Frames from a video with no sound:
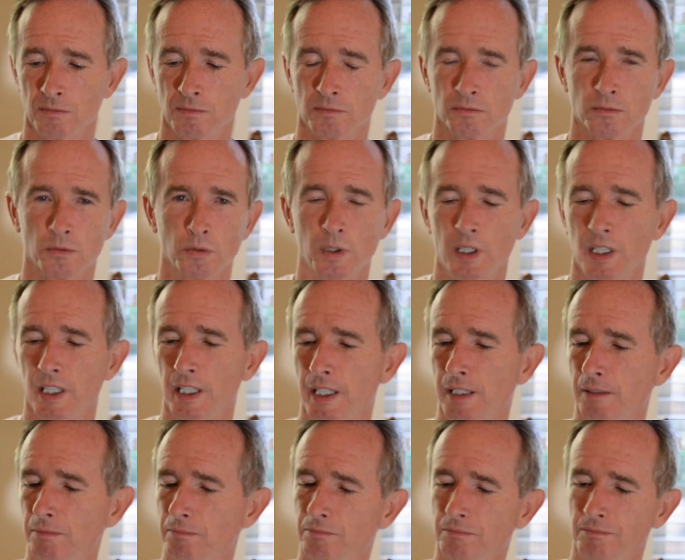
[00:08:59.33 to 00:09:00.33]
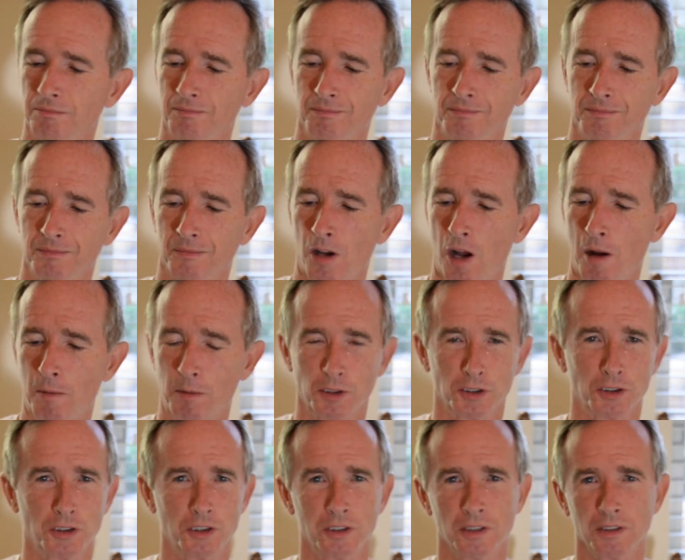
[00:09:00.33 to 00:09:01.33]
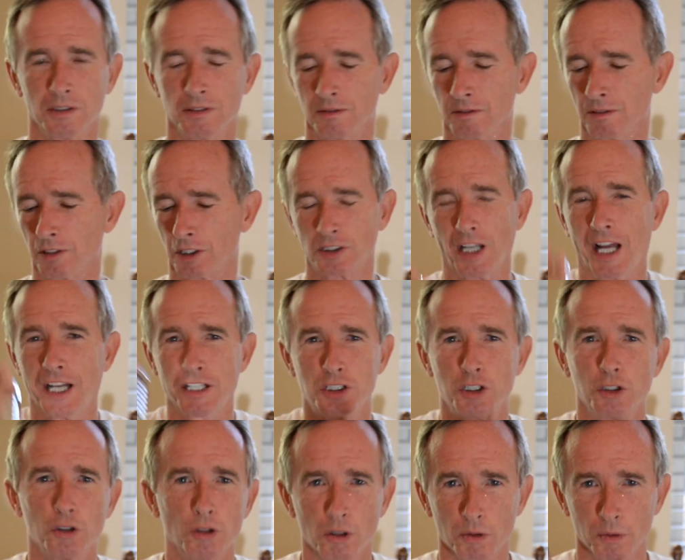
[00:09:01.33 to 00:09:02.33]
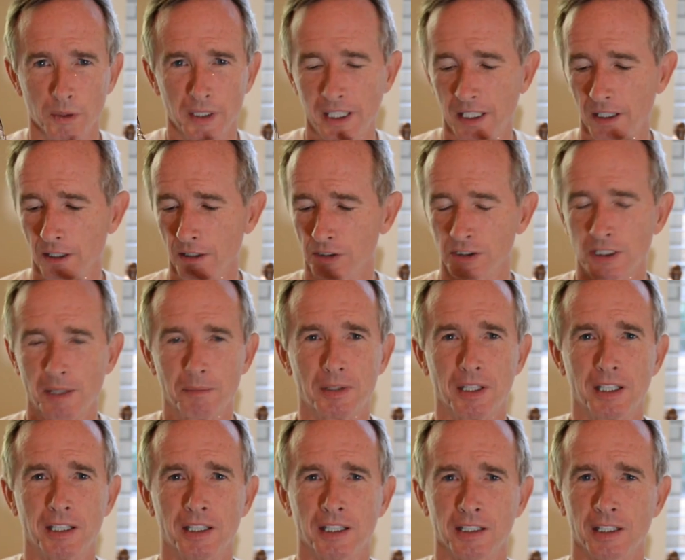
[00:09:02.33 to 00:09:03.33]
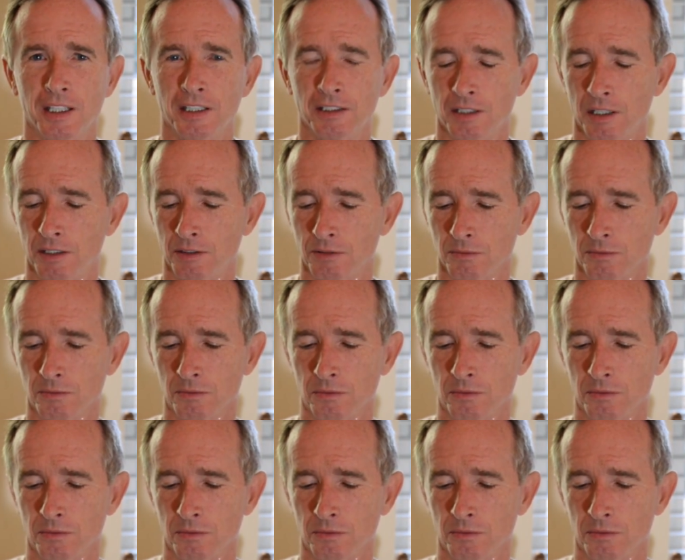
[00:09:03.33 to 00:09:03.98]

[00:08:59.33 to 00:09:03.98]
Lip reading: really almost looks like jewelry or something, it's